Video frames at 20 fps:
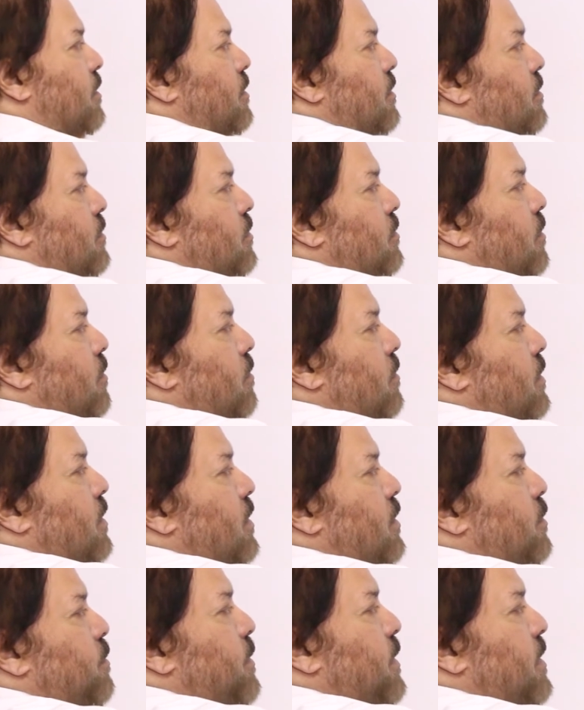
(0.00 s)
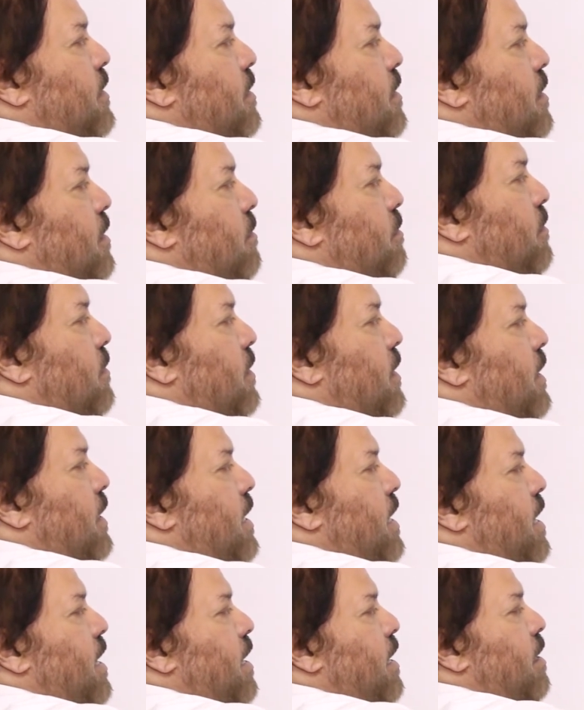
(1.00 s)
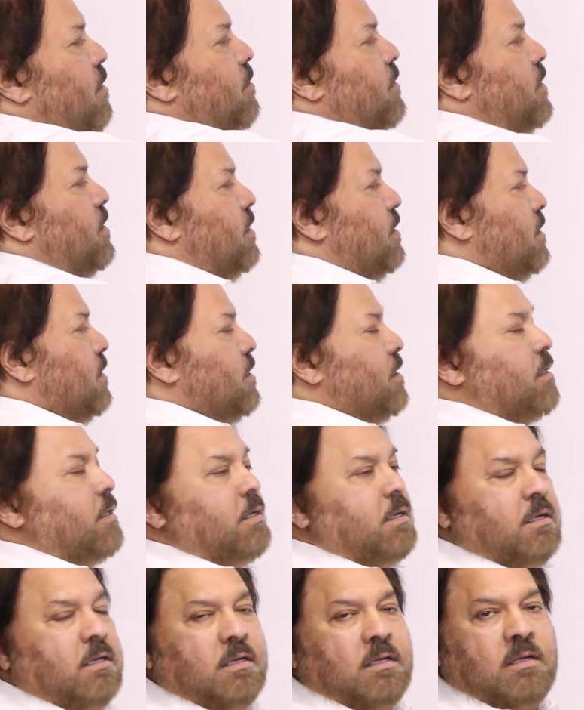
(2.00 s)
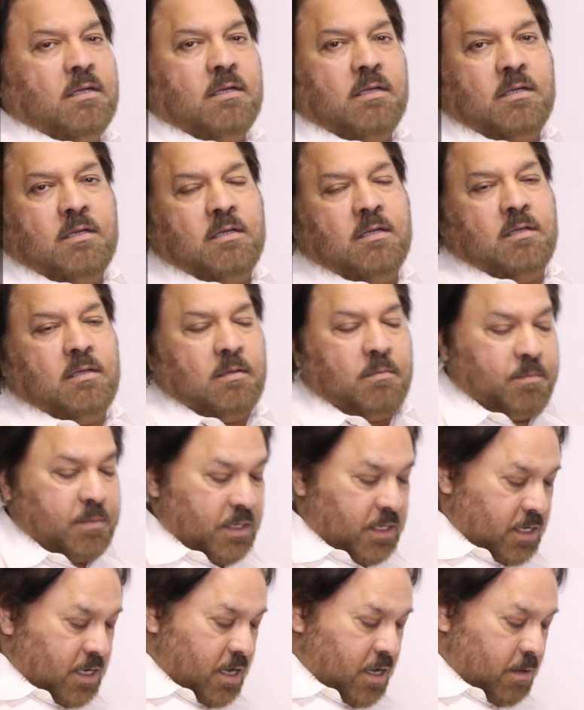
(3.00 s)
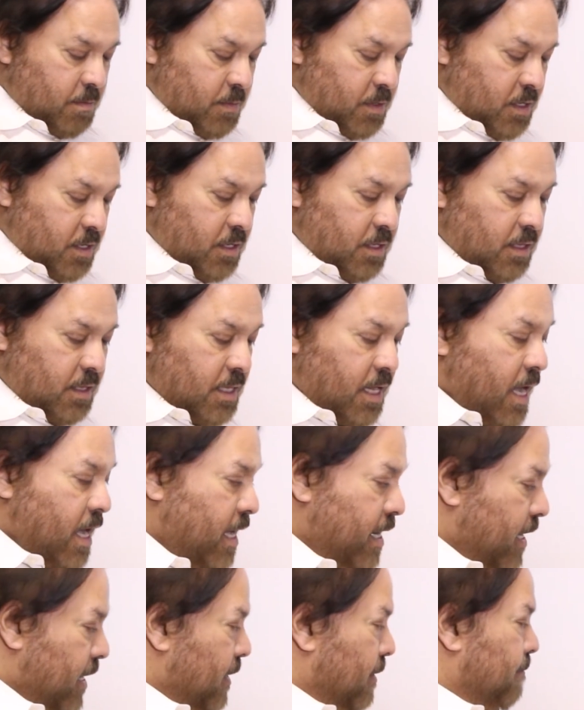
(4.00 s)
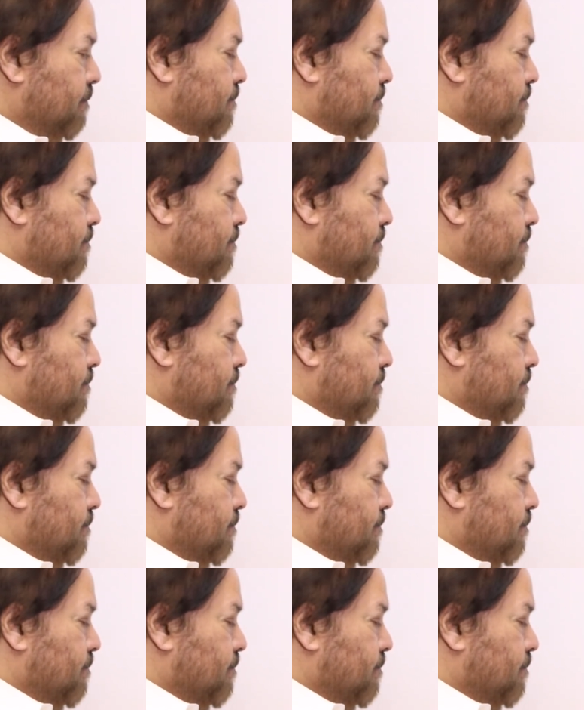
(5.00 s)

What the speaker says: So this become lam, become tare.